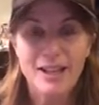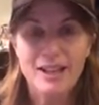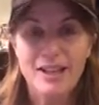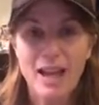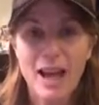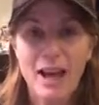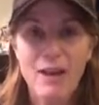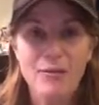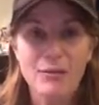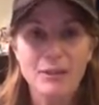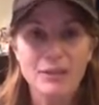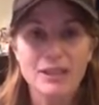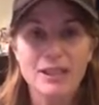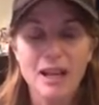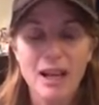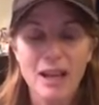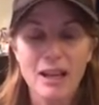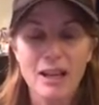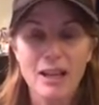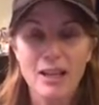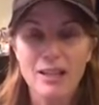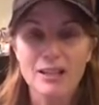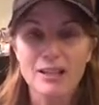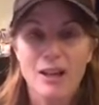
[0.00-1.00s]
that will
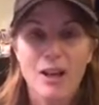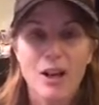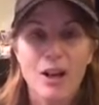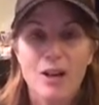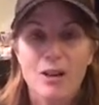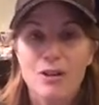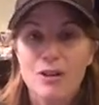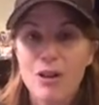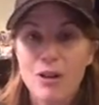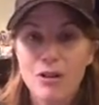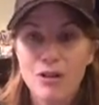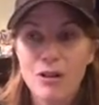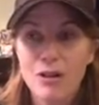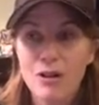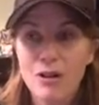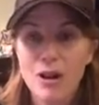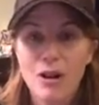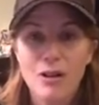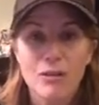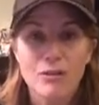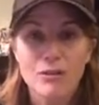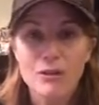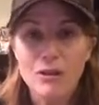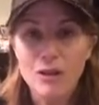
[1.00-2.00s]
tell us, no, no,
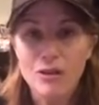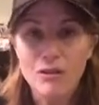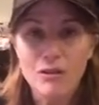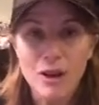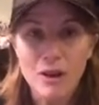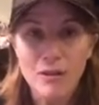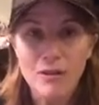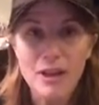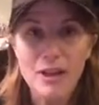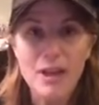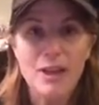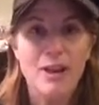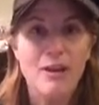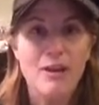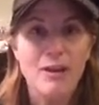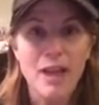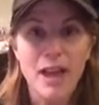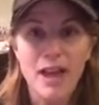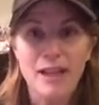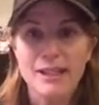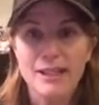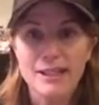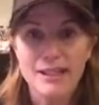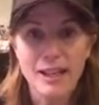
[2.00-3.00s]
no, don't go in there.
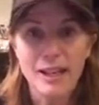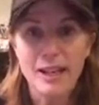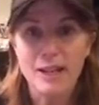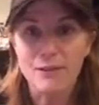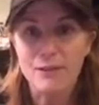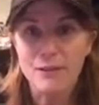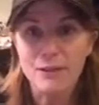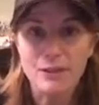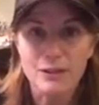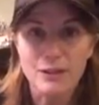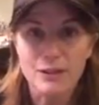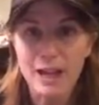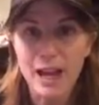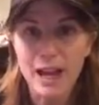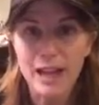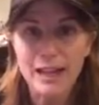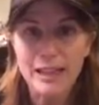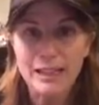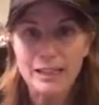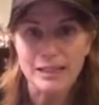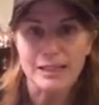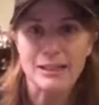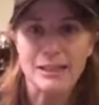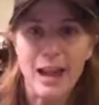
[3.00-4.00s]
That's safe. There's
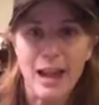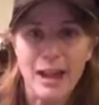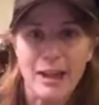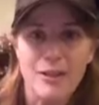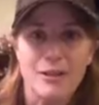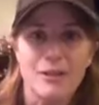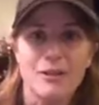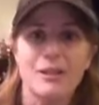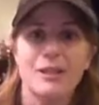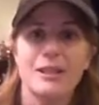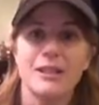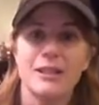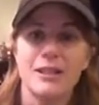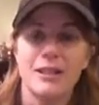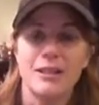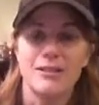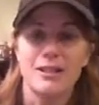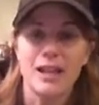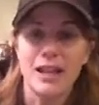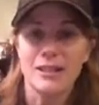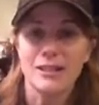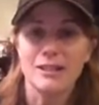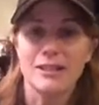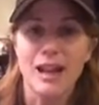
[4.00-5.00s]
lions and tigers in there.
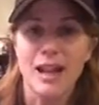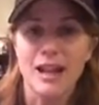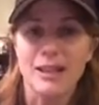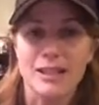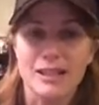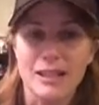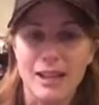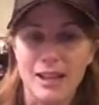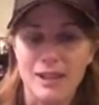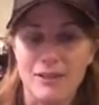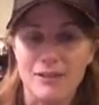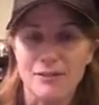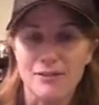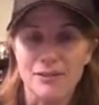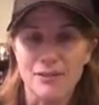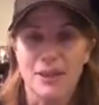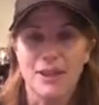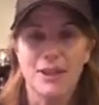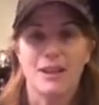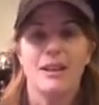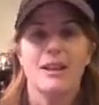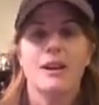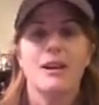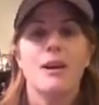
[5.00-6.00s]
That's not safe.
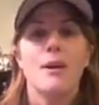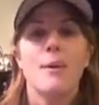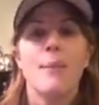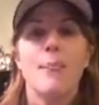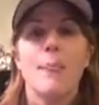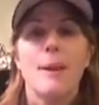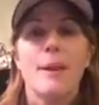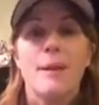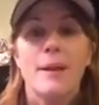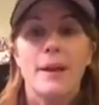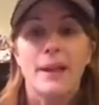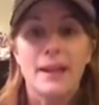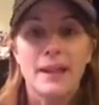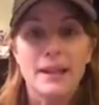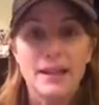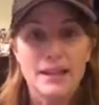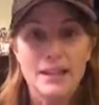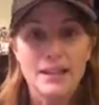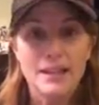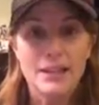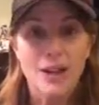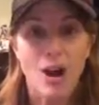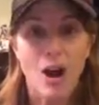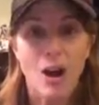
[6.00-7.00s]
It
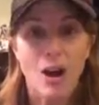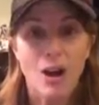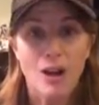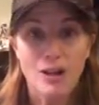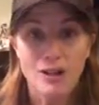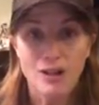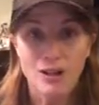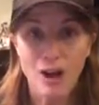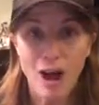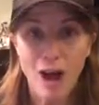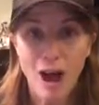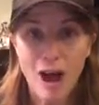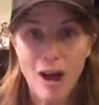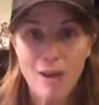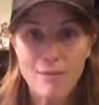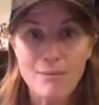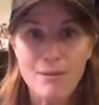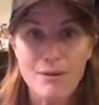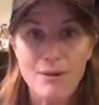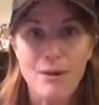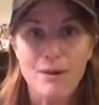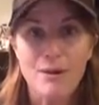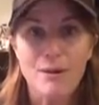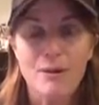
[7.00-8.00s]
is our job,
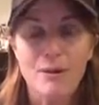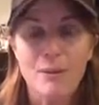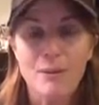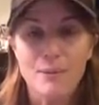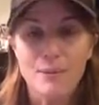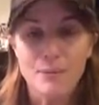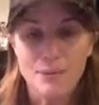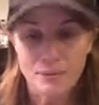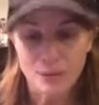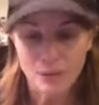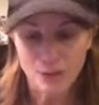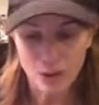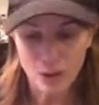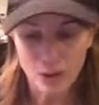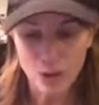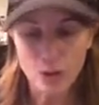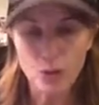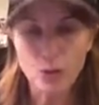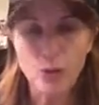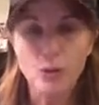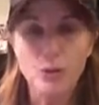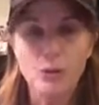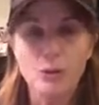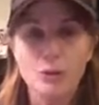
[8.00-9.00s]
though,
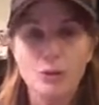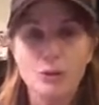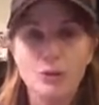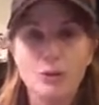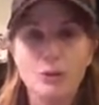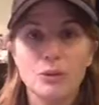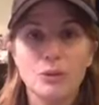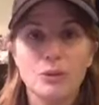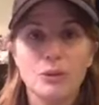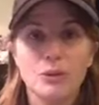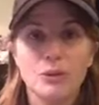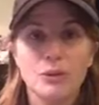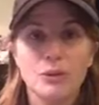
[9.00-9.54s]
to